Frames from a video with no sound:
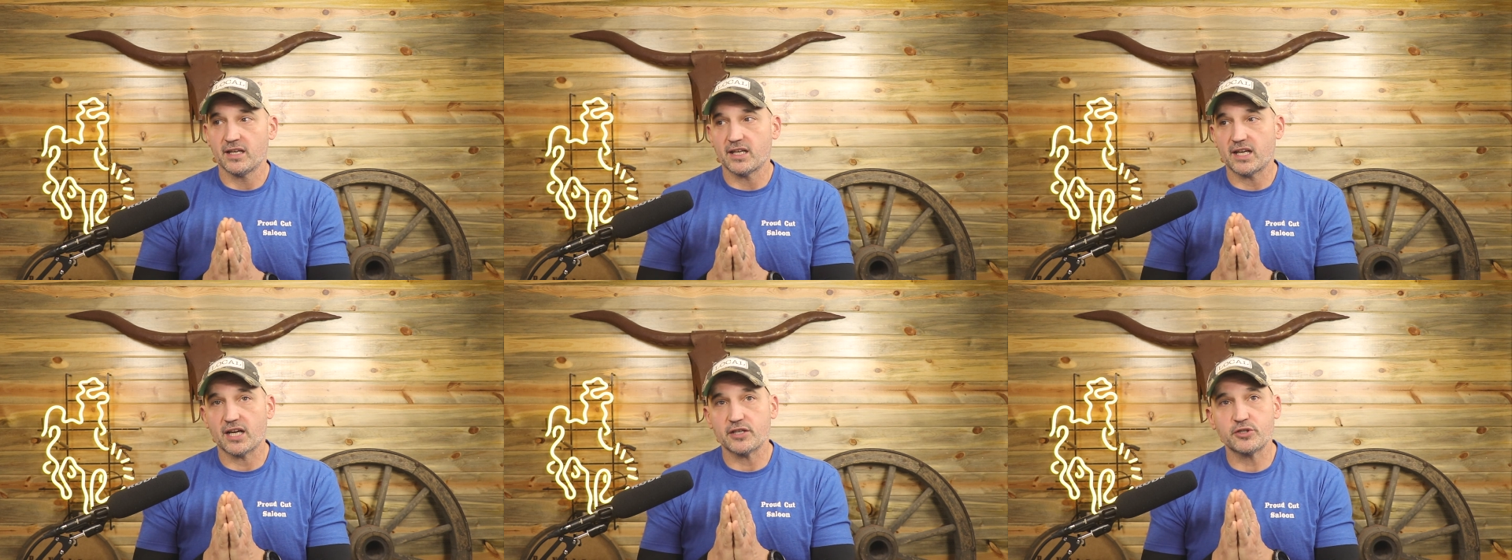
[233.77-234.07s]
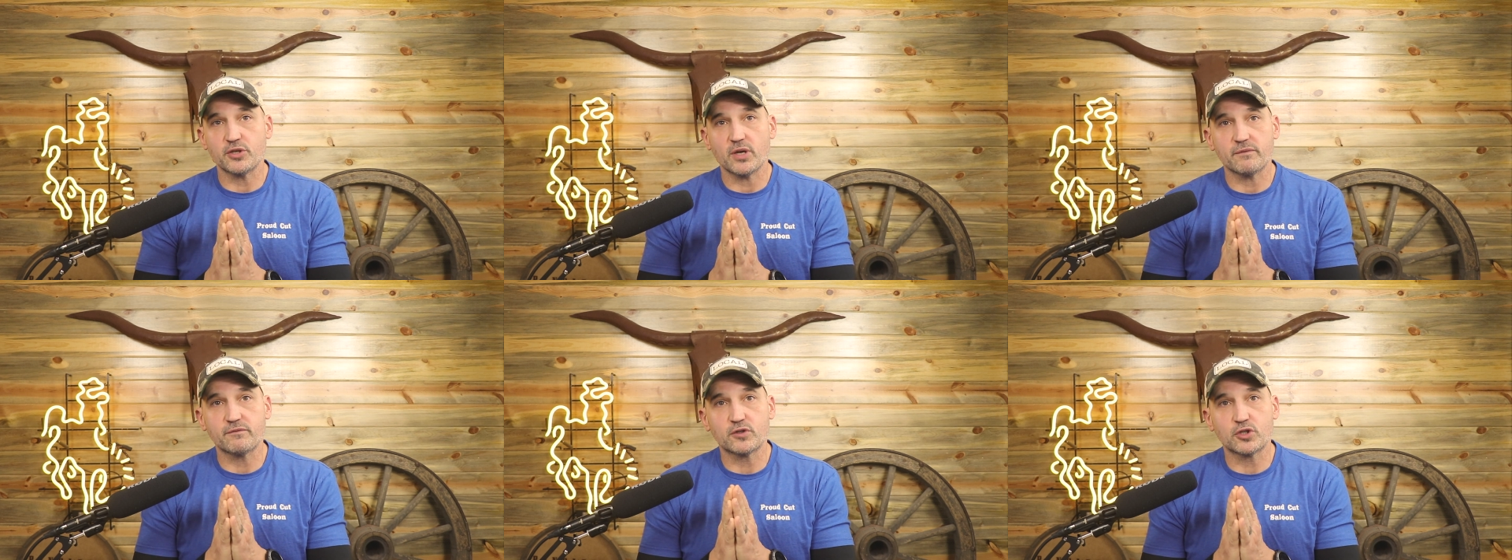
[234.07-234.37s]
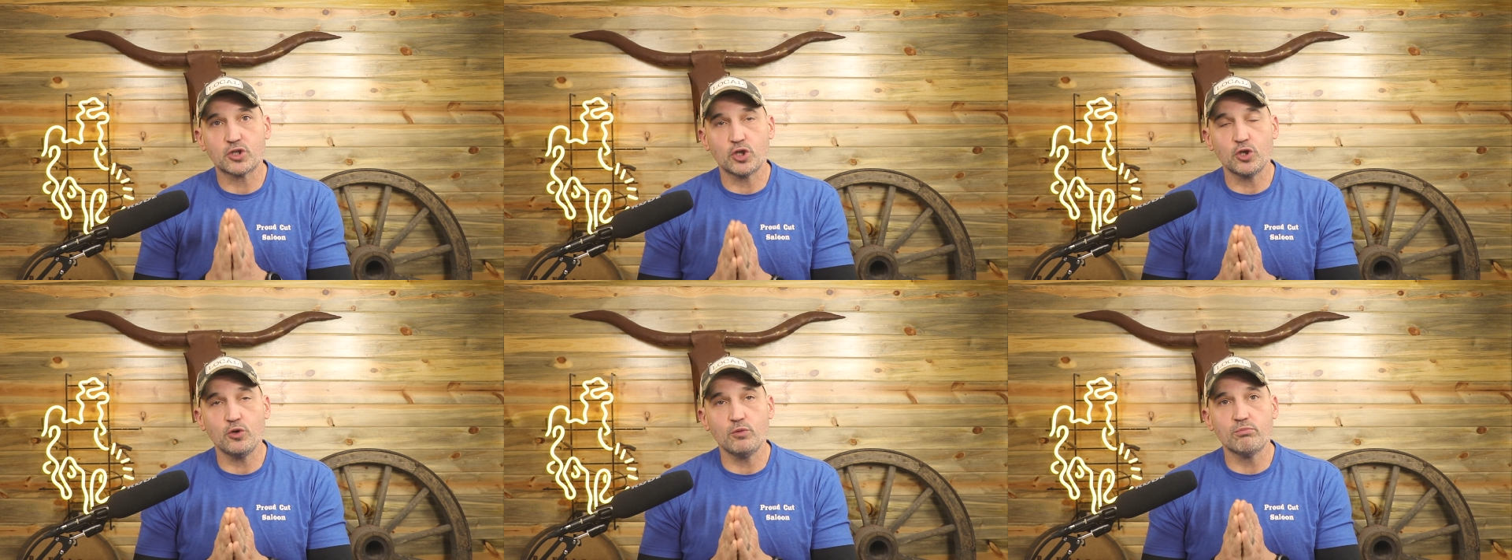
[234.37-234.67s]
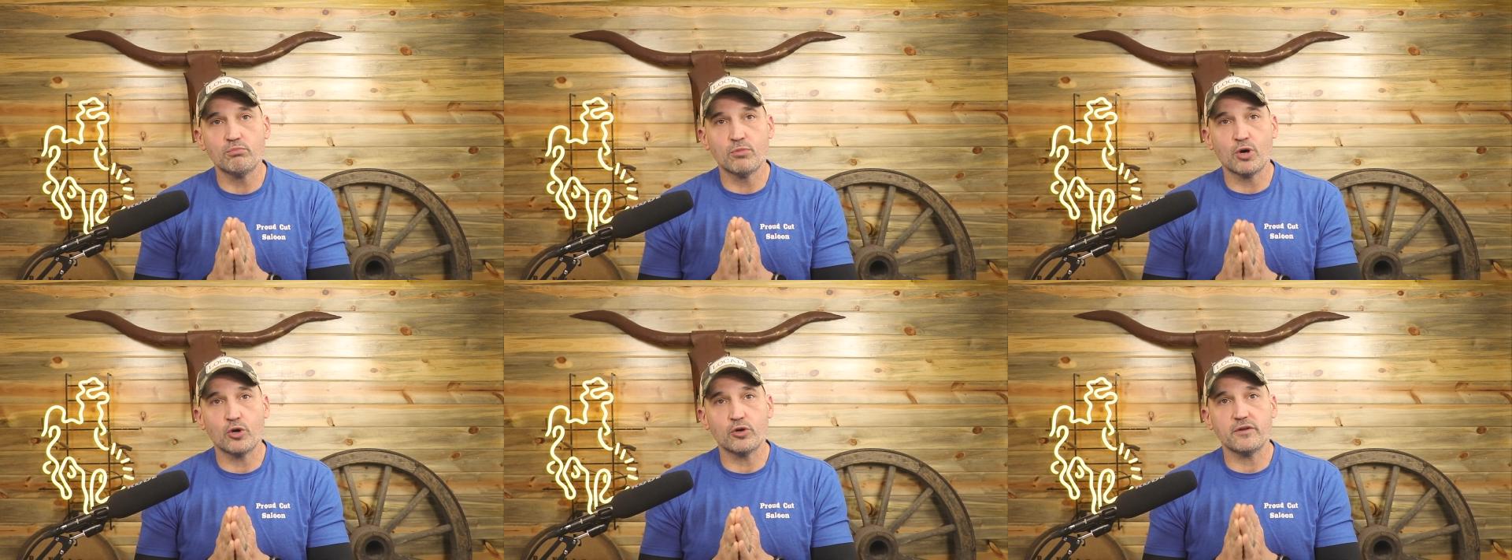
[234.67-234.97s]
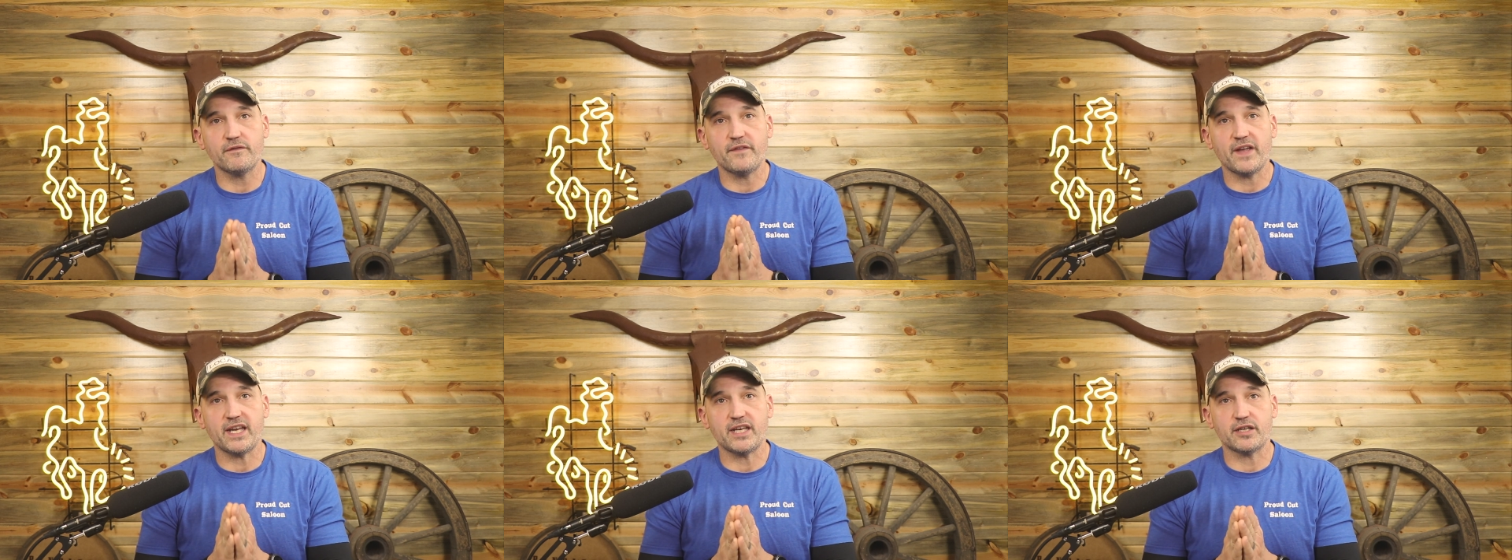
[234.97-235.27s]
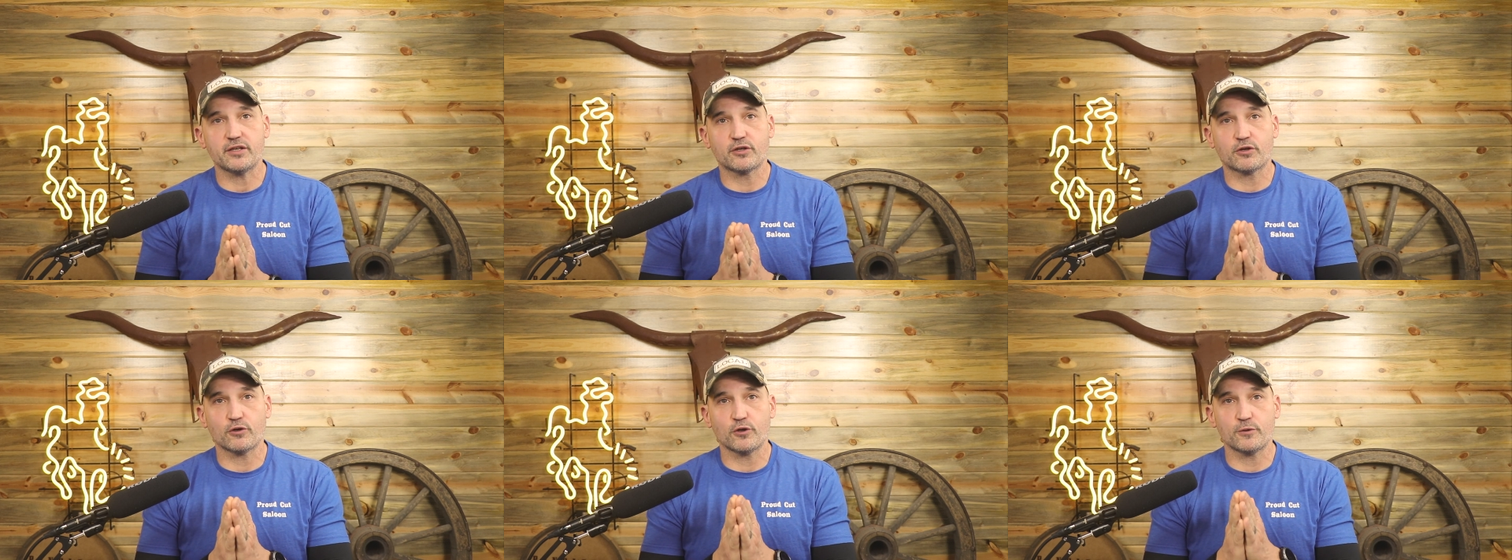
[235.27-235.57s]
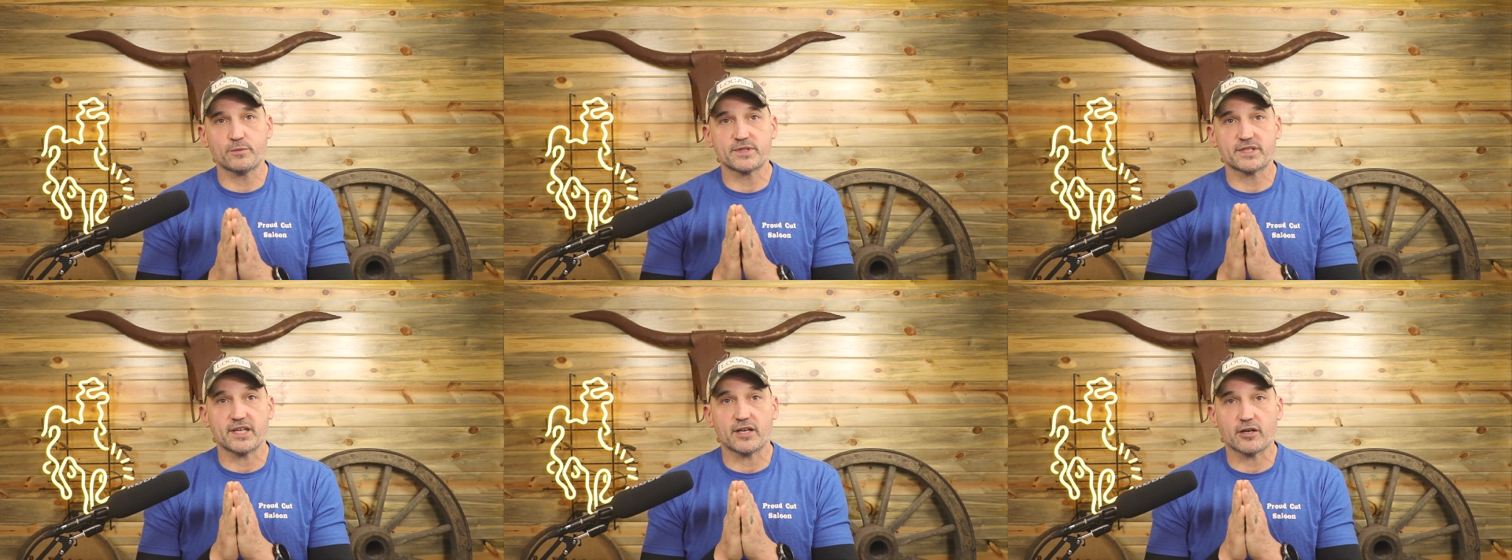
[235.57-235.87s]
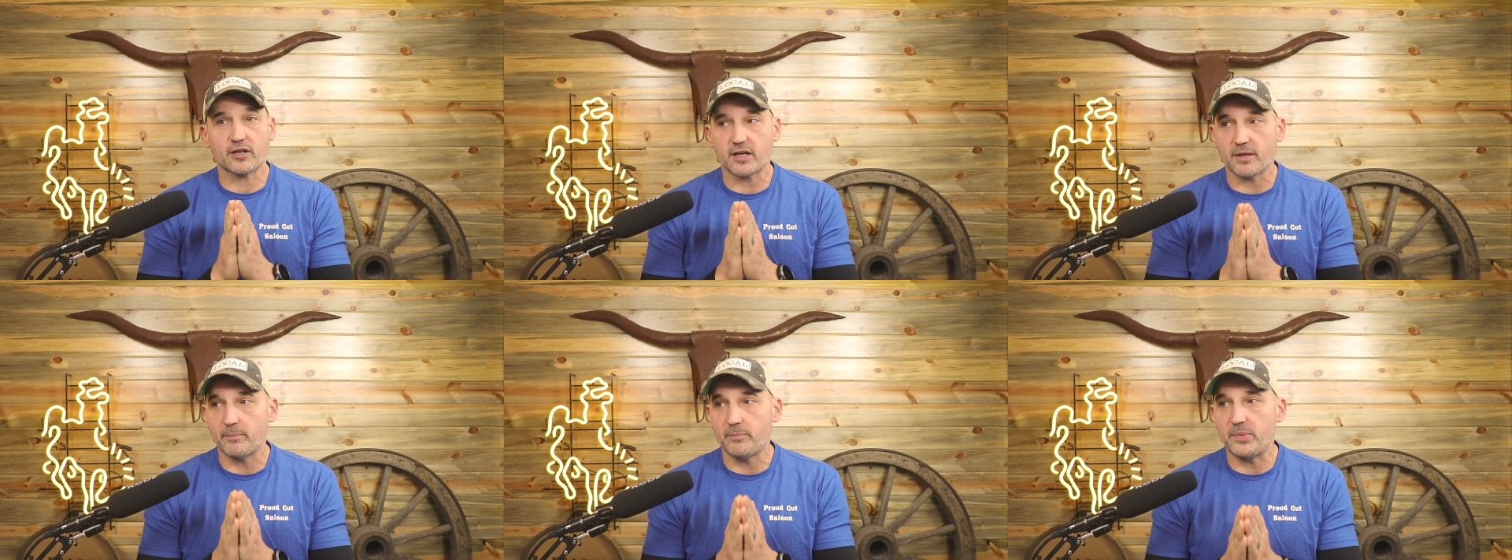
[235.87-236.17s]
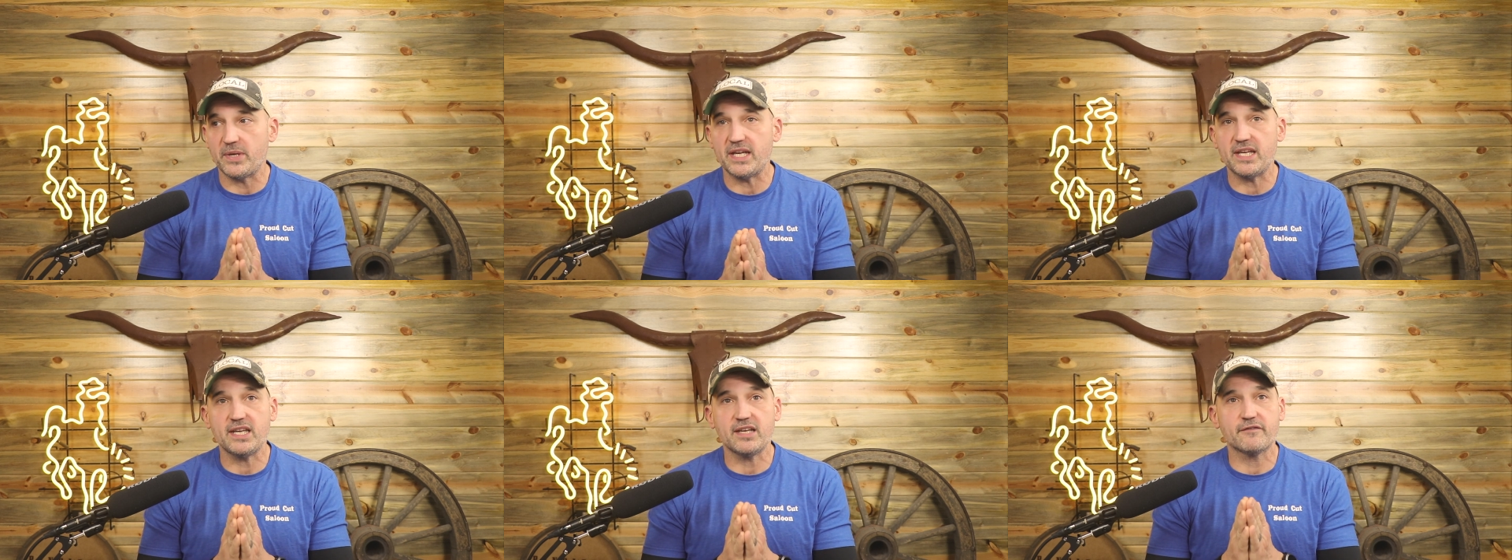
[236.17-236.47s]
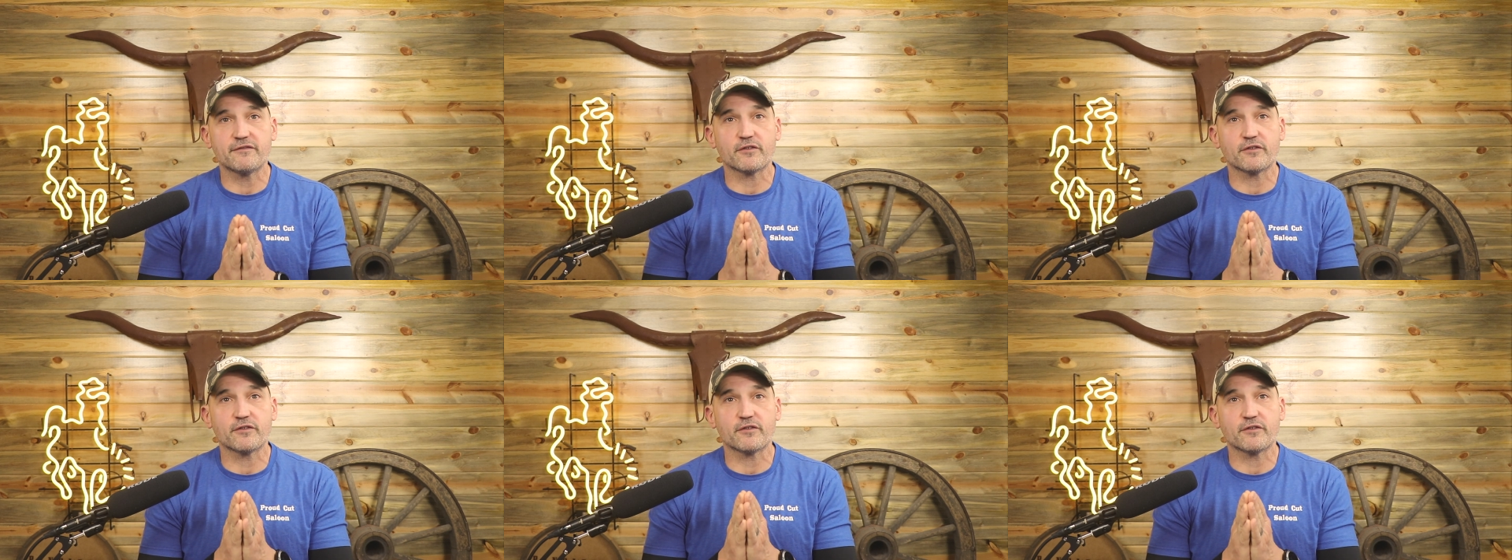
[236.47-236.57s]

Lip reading: Guys, you have two motivated groups that are competing